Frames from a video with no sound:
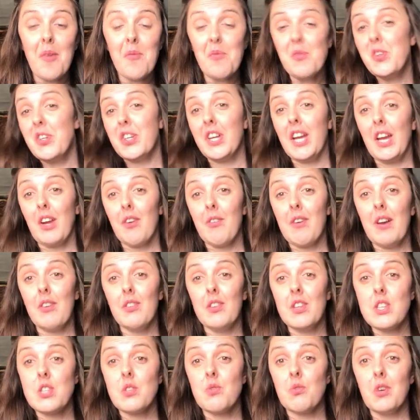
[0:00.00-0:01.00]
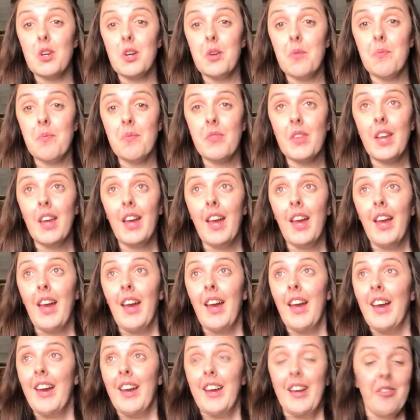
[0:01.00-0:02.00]
looking around this room,
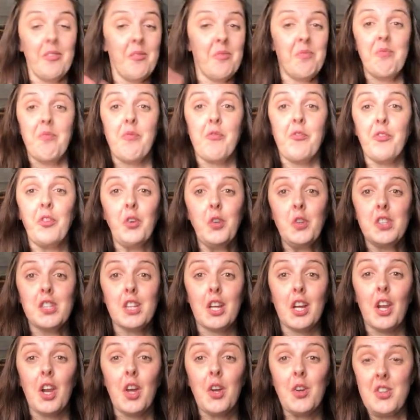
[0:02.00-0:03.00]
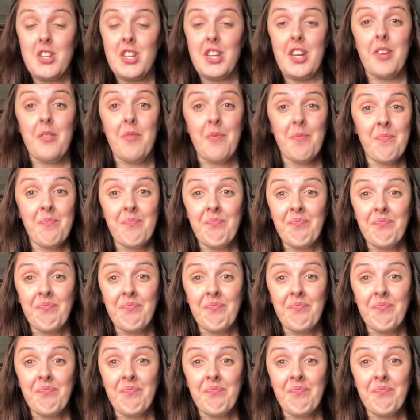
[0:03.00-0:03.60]
full disclosure,